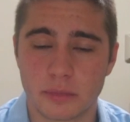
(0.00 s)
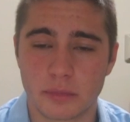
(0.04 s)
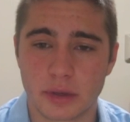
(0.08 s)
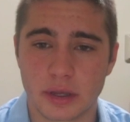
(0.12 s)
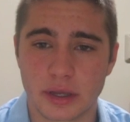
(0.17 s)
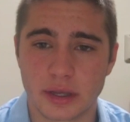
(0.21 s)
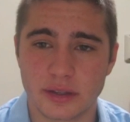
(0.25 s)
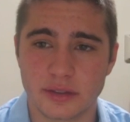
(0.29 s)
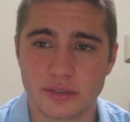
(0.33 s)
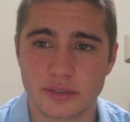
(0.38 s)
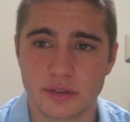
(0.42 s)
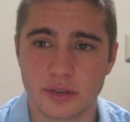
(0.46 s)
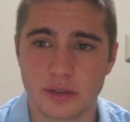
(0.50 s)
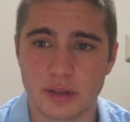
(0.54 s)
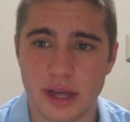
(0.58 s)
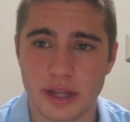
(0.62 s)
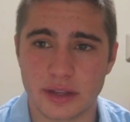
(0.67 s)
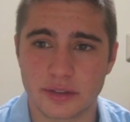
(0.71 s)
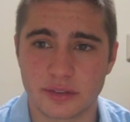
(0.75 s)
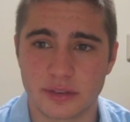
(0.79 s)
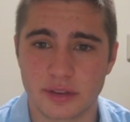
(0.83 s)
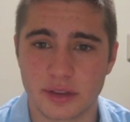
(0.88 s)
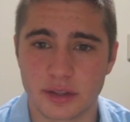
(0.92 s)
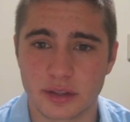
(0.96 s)
I guess the
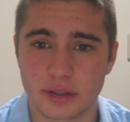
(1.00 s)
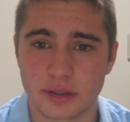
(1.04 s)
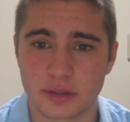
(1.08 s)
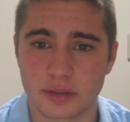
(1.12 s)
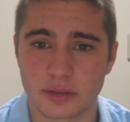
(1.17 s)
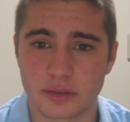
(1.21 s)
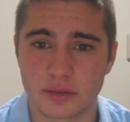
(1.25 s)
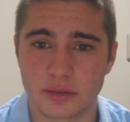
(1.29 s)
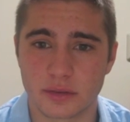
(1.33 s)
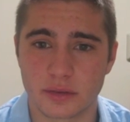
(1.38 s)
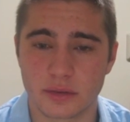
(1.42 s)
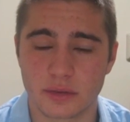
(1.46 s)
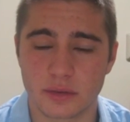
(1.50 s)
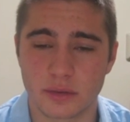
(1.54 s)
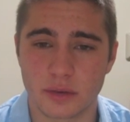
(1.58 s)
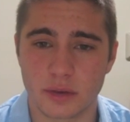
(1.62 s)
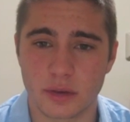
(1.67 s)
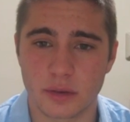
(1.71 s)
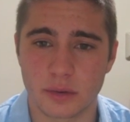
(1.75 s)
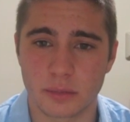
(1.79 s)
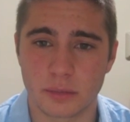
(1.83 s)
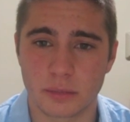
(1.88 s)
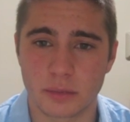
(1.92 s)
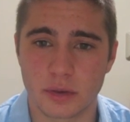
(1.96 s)
last thing,
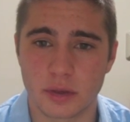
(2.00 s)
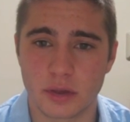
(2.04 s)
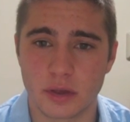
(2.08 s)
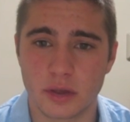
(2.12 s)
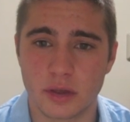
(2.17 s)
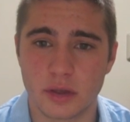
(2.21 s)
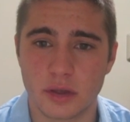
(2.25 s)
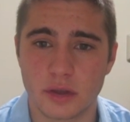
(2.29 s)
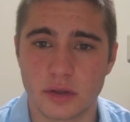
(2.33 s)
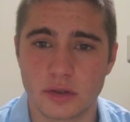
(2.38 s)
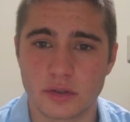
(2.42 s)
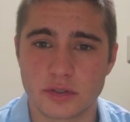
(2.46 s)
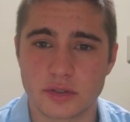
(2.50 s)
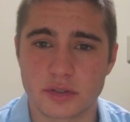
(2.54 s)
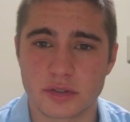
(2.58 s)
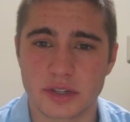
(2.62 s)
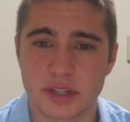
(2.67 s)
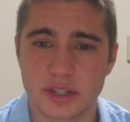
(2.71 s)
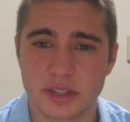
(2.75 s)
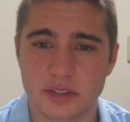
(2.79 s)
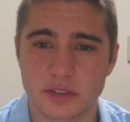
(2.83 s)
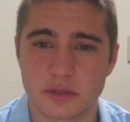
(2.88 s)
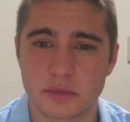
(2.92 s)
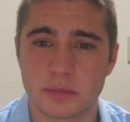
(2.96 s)

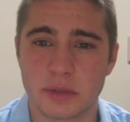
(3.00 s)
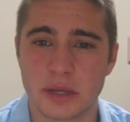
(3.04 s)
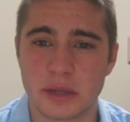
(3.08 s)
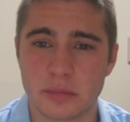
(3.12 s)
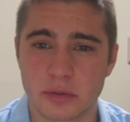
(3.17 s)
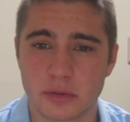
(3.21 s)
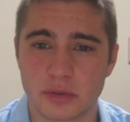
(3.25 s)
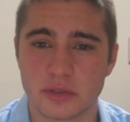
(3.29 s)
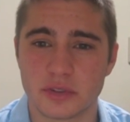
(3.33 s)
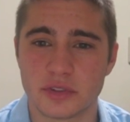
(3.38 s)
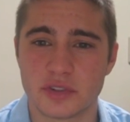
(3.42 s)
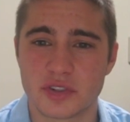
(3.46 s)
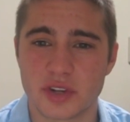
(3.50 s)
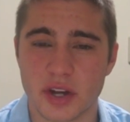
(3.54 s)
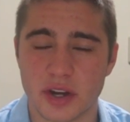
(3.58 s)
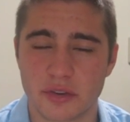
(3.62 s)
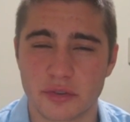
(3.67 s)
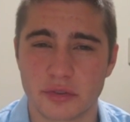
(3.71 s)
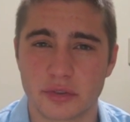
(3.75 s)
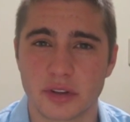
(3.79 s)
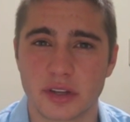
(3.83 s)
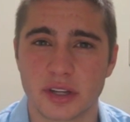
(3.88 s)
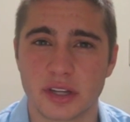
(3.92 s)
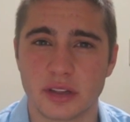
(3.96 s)
trans people
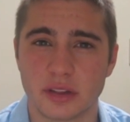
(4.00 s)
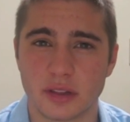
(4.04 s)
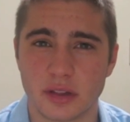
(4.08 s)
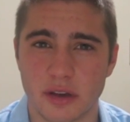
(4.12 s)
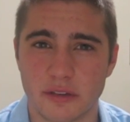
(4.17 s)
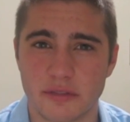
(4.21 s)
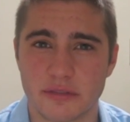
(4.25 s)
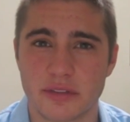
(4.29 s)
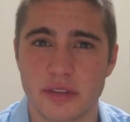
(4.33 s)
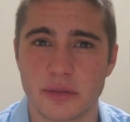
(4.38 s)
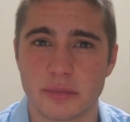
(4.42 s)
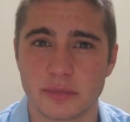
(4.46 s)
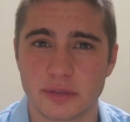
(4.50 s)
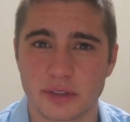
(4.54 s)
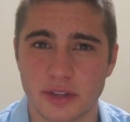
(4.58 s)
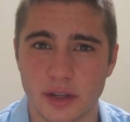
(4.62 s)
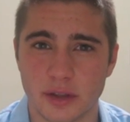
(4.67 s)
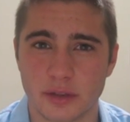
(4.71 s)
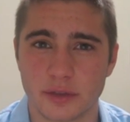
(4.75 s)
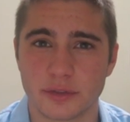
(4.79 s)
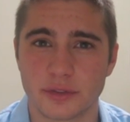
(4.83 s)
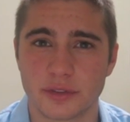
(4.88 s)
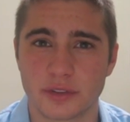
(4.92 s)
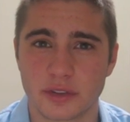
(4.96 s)
generally love
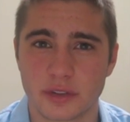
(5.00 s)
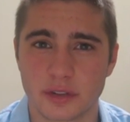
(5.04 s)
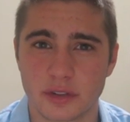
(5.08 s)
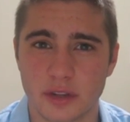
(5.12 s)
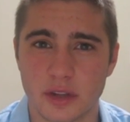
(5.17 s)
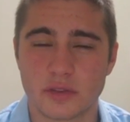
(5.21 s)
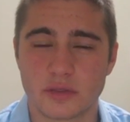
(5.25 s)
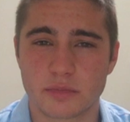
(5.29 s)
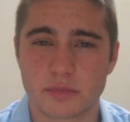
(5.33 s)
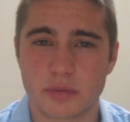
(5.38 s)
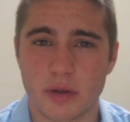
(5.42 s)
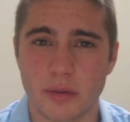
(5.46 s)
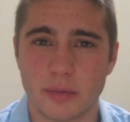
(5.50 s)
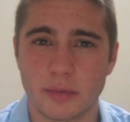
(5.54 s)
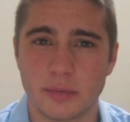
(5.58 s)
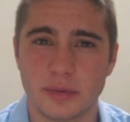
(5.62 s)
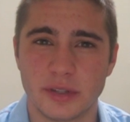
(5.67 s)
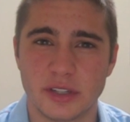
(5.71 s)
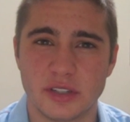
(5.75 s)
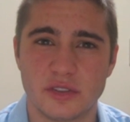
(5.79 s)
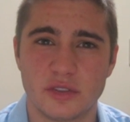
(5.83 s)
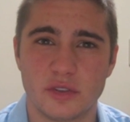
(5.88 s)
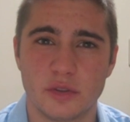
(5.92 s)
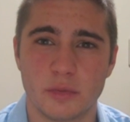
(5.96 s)
themselves.
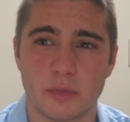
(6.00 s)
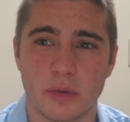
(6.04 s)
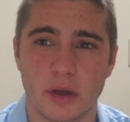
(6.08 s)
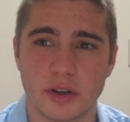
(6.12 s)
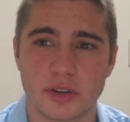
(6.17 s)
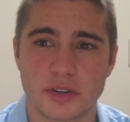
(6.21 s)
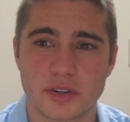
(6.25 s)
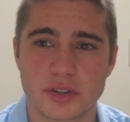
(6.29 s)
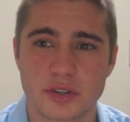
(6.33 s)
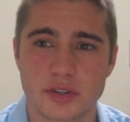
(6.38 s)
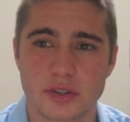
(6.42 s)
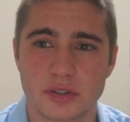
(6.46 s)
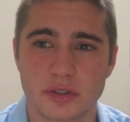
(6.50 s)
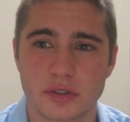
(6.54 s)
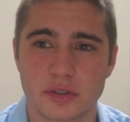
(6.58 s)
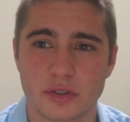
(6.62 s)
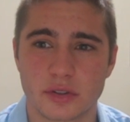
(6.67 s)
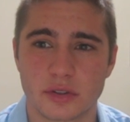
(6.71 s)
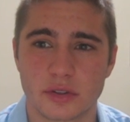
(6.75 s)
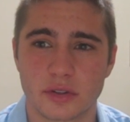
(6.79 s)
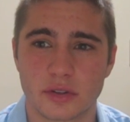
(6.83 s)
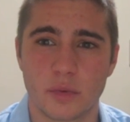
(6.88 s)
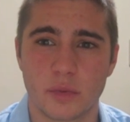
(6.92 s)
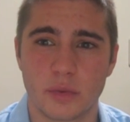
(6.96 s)
Probably too much.
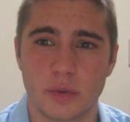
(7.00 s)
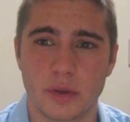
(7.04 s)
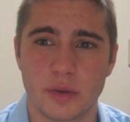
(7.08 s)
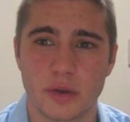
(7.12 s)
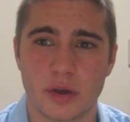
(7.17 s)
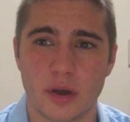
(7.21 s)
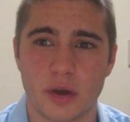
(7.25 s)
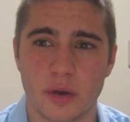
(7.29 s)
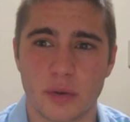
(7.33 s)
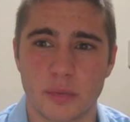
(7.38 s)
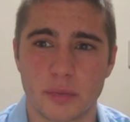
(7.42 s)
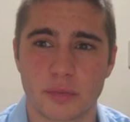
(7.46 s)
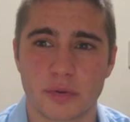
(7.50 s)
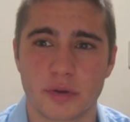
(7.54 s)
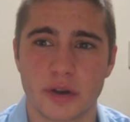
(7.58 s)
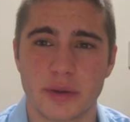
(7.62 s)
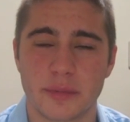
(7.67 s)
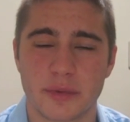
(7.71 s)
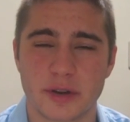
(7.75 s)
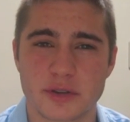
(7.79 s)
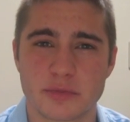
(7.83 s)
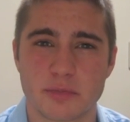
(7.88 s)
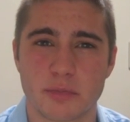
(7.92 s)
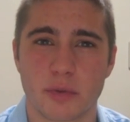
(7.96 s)
We all pretty
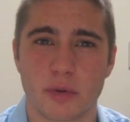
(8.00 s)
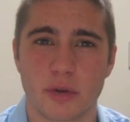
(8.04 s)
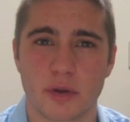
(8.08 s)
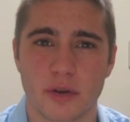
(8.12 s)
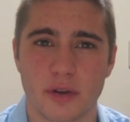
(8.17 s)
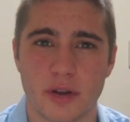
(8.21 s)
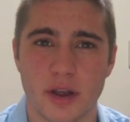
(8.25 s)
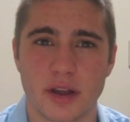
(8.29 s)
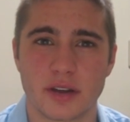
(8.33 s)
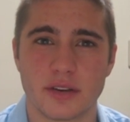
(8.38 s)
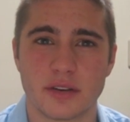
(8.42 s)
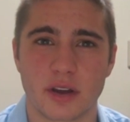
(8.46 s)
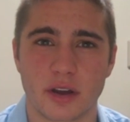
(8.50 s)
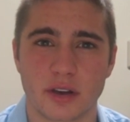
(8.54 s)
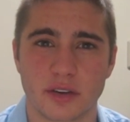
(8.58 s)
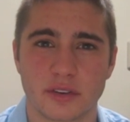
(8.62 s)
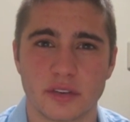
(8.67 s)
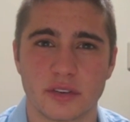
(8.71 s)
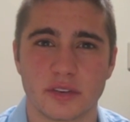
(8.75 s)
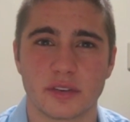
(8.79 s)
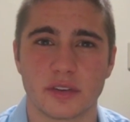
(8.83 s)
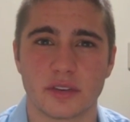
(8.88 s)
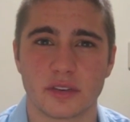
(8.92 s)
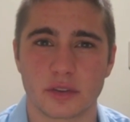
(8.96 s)
much border on
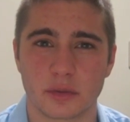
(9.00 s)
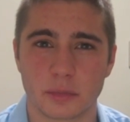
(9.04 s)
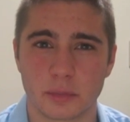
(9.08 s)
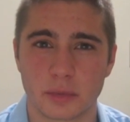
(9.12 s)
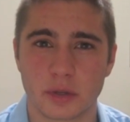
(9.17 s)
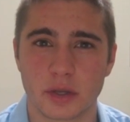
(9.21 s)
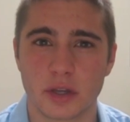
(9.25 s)
narcissism.